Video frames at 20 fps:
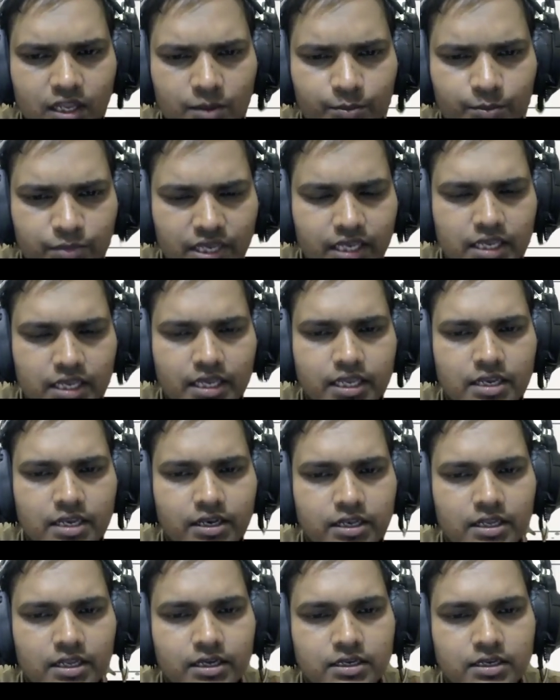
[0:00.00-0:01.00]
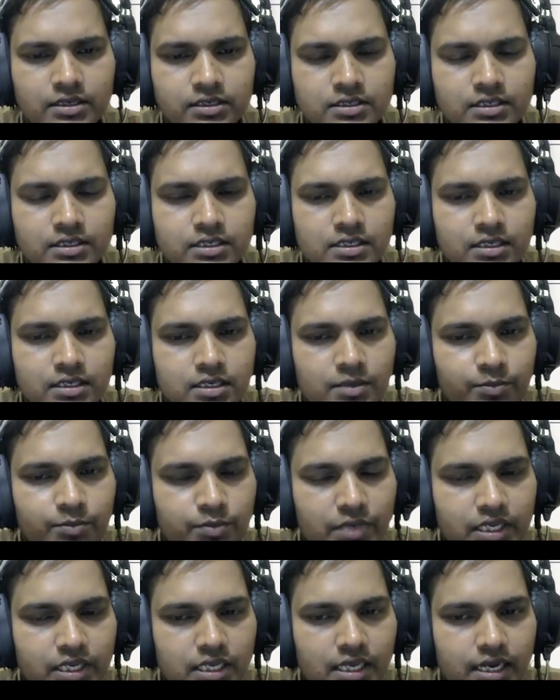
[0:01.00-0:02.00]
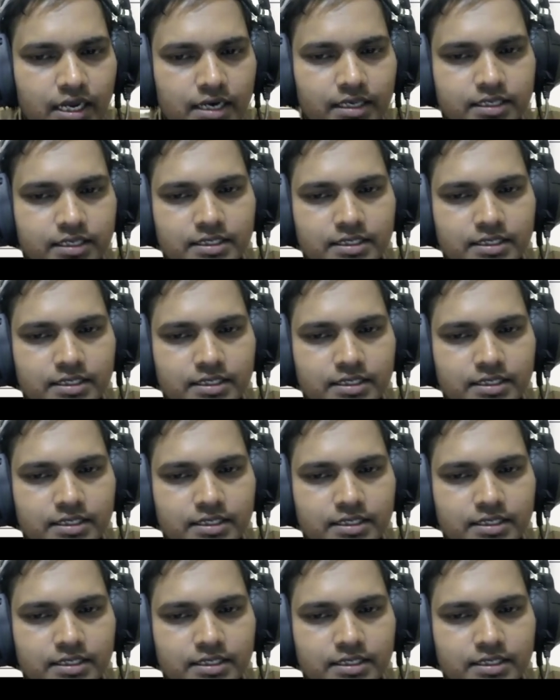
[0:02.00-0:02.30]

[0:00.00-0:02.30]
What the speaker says: be in the be at the